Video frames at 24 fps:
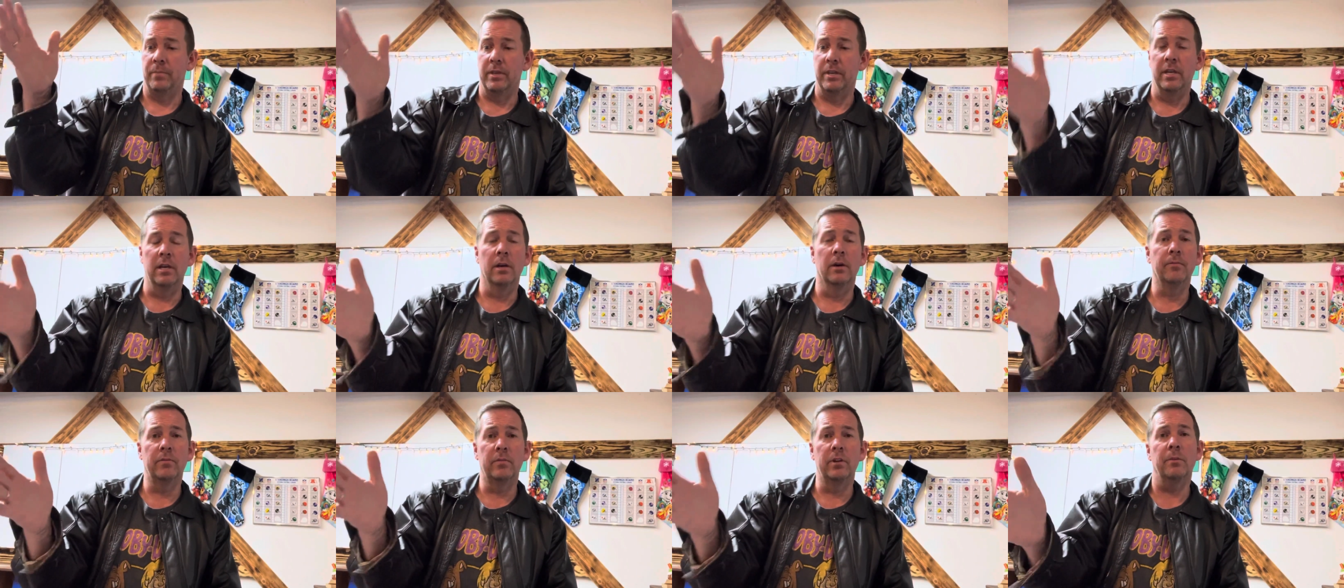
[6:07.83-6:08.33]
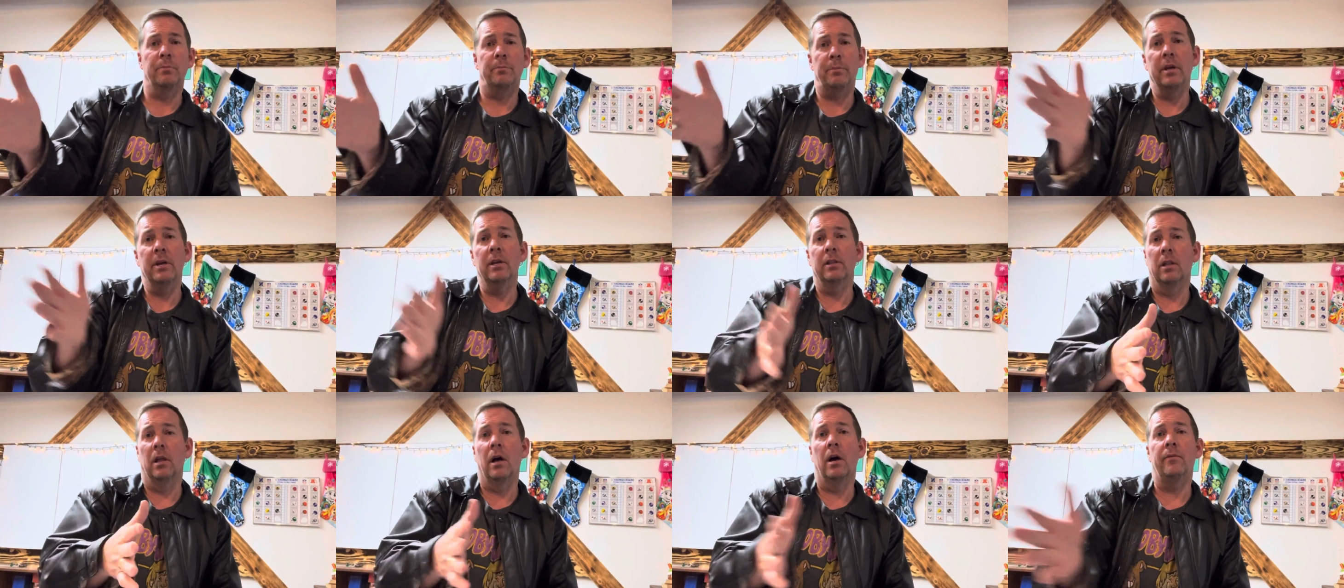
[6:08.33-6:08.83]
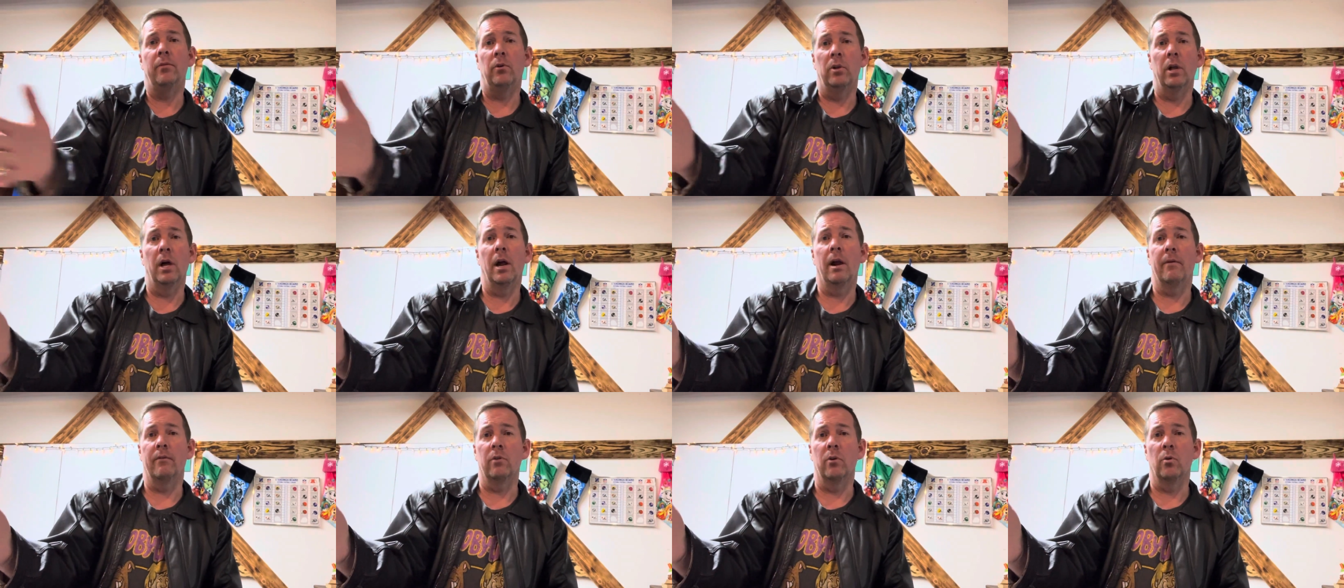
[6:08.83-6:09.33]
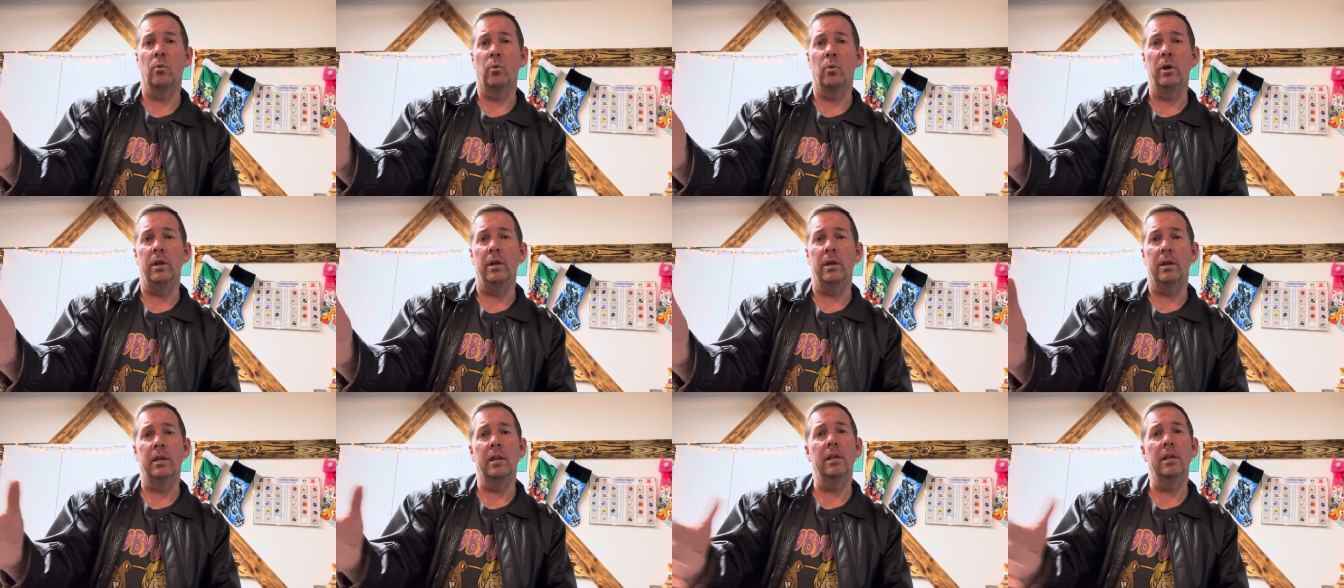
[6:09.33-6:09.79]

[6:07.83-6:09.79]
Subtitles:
MVP level every week.